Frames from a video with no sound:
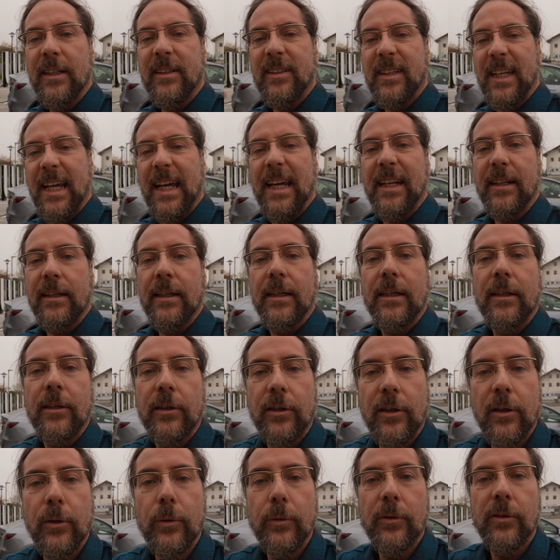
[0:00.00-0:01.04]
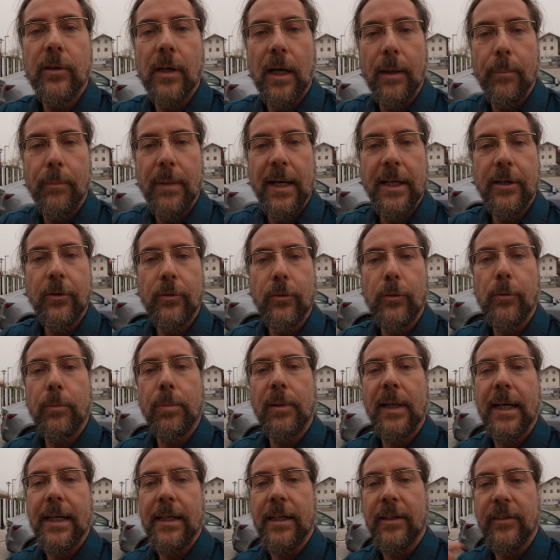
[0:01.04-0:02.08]
then use A Better Route
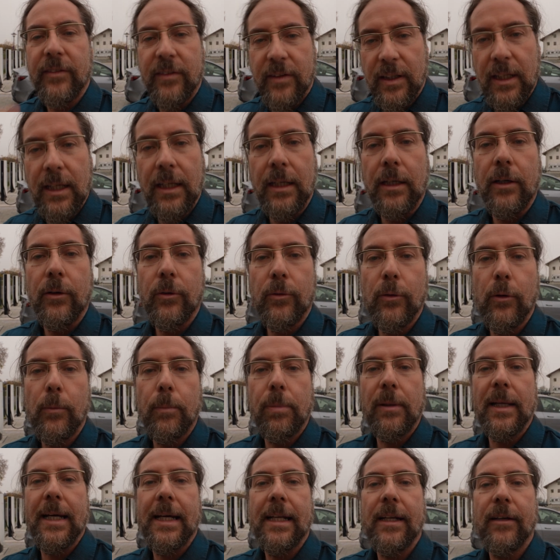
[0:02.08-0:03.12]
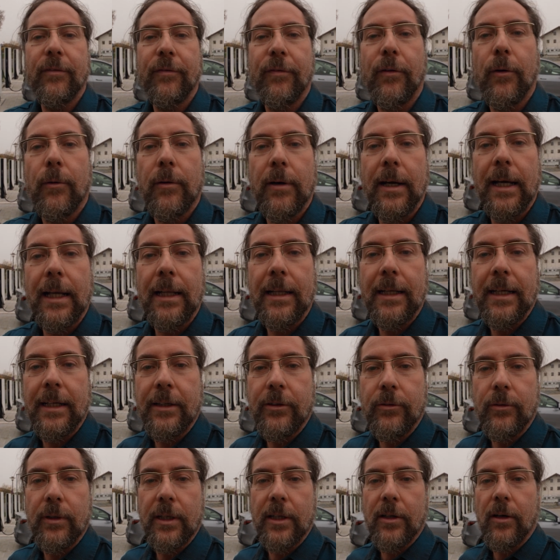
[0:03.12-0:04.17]
Planner, the route planner for
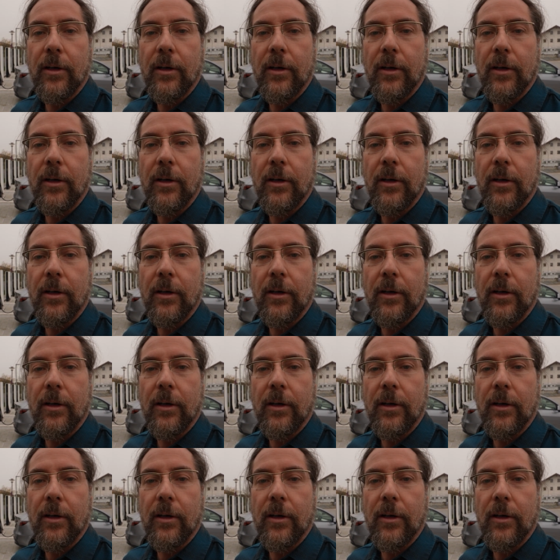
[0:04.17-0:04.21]
electric